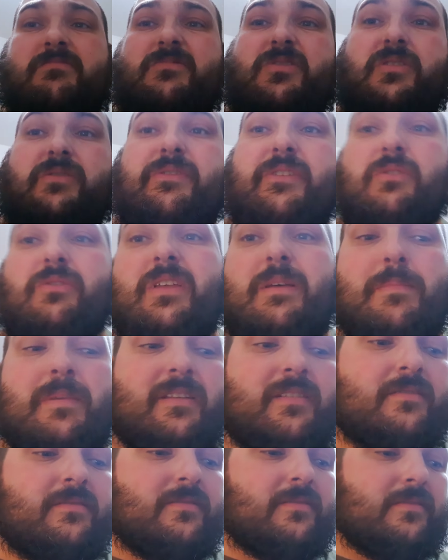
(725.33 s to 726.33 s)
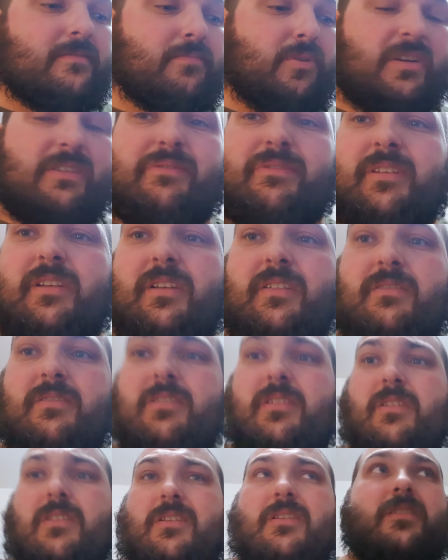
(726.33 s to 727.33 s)
just fill them in, body filler.
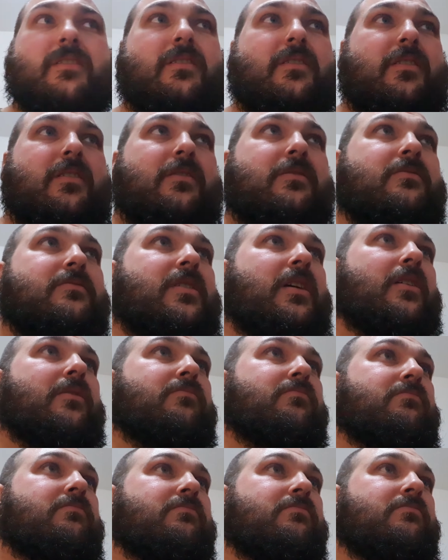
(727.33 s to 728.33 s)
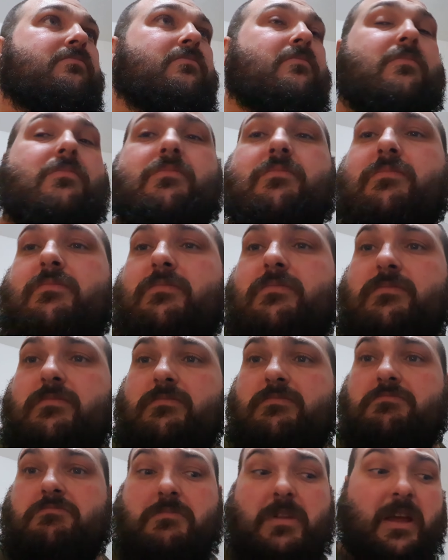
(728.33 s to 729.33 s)
So
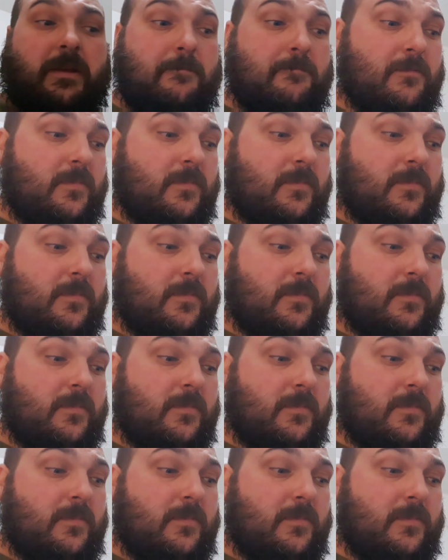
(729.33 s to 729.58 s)
yeah,